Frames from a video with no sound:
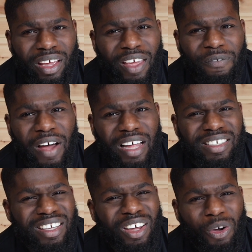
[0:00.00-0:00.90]
In
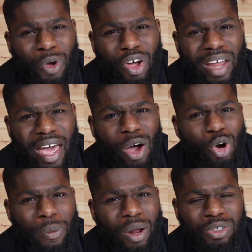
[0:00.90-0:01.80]
fact, we've got a night out
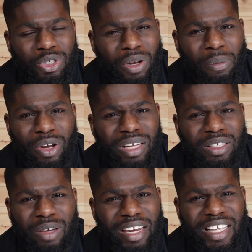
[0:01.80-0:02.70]
coming out soon.
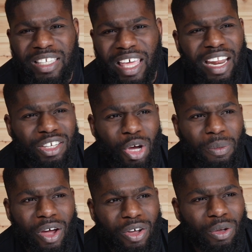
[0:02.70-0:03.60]
I need to get that top
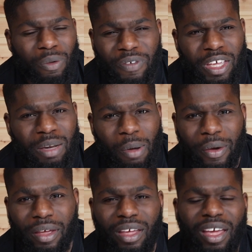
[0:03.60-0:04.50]
now because I'm thinking
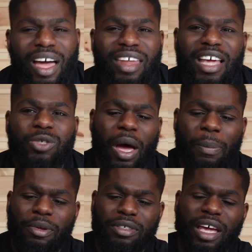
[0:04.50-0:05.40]
about it. And that's what happens.